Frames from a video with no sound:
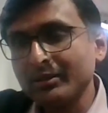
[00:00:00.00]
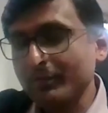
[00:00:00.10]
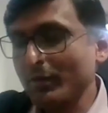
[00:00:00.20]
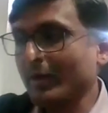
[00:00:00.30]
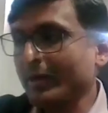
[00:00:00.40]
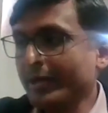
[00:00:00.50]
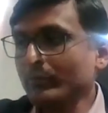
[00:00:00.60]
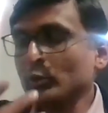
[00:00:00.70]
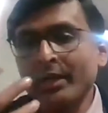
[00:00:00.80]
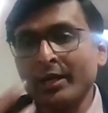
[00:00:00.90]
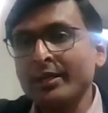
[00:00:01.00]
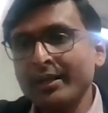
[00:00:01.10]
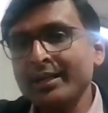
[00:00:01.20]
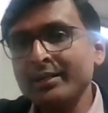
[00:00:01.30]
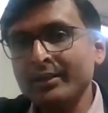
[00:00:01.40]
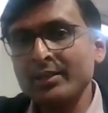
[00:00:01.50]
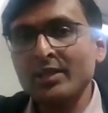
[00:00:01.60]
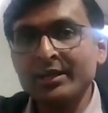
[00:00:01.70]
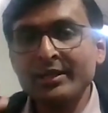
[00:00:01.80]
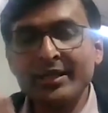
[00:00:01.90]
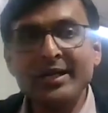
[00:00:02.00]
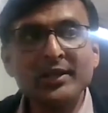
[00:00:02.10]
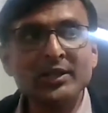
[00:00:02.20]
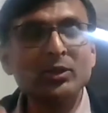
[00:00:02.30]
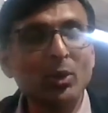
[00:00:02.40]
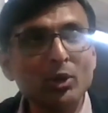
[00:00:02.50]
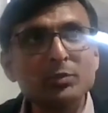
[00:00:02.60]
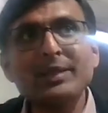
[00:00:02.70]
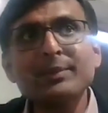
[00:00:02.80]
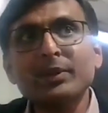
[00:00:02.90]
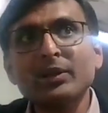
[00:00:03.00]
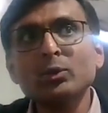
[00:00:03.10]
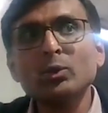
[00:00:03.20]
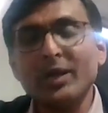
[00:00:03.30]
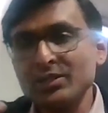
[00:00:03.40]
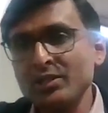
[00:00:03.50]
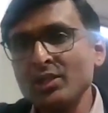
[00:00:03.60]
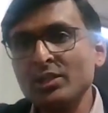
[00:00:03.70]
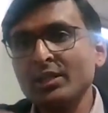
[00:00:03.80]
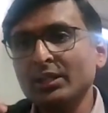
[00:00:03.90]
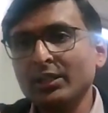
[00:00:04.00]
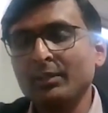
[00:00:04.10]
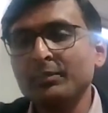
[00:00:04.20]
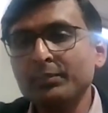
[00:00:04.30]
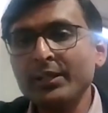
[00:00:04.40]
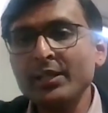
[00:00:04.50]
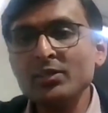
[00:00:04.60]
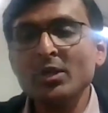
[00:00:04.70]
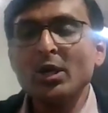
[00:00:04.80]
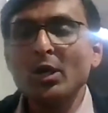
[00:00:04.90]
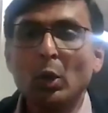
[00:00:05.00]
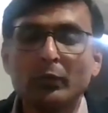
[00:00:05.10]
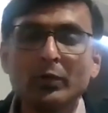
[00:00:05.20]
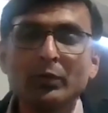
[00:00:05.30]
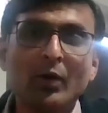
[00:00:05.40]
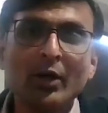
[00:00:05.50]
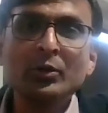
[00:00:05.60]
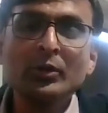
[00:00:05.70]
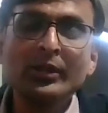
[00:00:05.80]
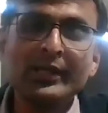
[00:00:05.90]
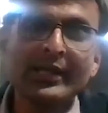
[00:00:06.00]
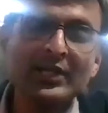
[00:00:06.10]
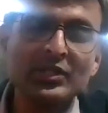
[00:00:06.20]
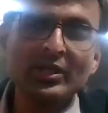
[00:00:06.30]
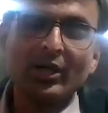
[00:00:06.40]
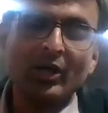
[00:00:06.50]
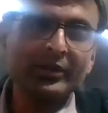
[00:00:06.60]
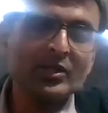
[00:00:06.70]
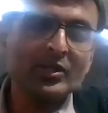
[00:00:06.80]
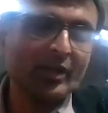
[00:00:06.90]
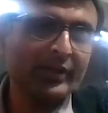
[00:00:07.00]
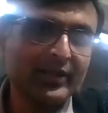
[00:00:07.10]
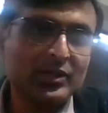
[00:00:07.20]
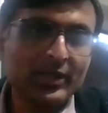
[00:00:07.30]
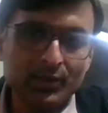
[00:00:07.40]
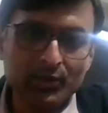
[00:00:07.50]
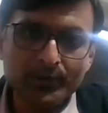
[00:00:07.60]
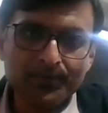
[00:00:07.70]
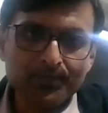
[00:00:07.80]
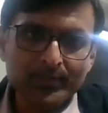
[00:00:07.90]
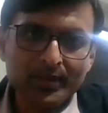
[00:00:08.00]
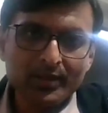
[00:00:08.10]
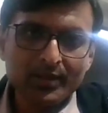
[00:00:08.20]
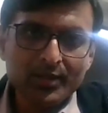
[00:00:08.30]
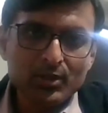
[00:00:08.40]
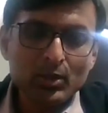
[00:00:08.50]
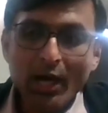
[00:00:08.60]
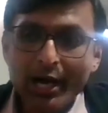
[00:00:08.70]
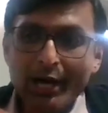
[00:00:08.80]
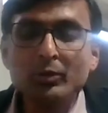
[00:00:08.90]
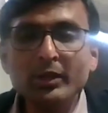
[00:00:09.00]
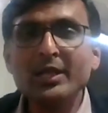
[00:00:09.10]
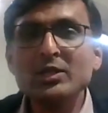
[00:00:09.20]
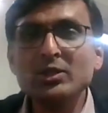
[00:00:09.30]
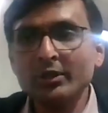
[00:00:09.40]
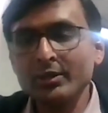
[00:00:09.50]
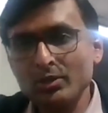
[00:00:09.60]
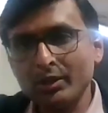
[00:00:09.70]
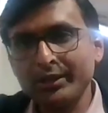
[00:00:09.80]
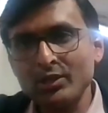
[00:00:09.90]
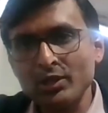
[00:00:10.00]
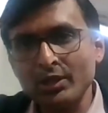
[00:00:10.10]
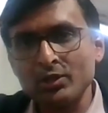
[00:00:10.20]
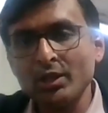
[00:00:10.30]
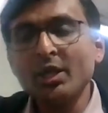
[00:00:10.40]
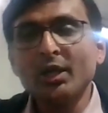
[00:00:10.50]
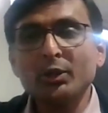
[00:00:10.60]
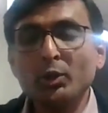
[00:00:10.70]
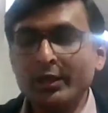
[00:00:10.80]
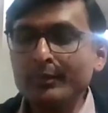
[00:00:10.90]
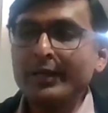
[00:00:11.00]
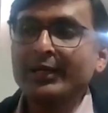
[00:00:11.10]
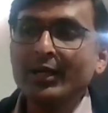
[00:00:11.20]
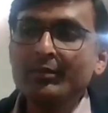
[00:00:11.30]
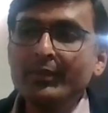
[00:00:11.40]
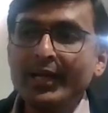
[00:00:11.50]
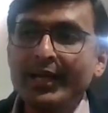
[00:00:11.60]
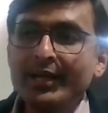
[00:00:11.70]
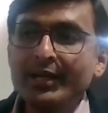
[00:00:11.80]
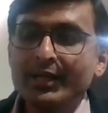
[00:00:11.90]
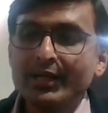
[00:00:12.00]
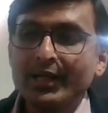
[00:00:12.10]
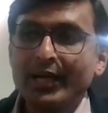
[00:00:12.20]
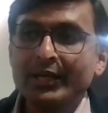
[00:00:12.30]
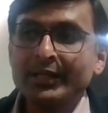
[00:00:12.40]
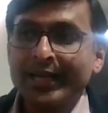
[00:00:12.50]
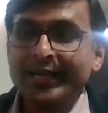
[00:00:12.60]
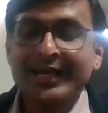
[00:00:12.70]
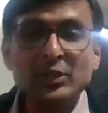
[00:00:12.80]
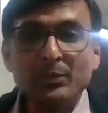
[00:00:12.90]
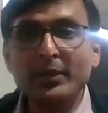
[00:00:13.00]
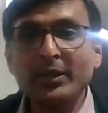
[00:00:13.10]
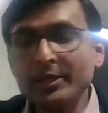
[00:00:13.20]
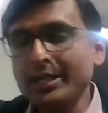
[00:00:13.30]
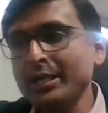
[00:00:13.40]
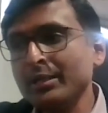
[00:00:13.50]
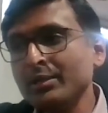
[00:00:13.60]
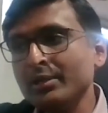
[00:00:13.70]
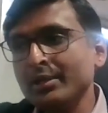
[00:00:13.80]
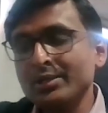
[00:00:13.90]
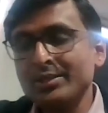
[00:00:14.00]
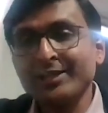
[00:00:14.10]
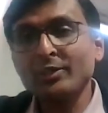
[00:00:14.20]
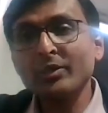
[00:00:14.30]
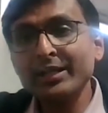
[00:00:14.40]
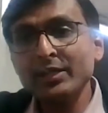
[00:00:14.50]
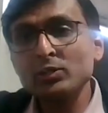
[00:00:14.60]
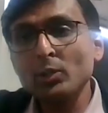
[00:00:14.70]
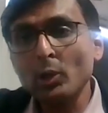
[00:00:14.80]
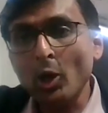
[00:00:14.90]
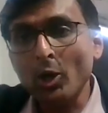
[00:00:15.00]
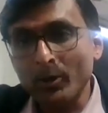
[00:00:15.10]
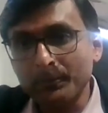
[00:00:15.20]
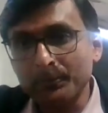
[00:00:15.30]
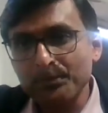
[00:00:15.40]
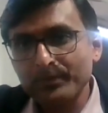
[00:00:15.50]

Now, if you're wondering who an underwriter is, underwriters are those people who assist companies who would want to list on the stock exchange. So how to list on the stock exchange? You can become an expert in securities law.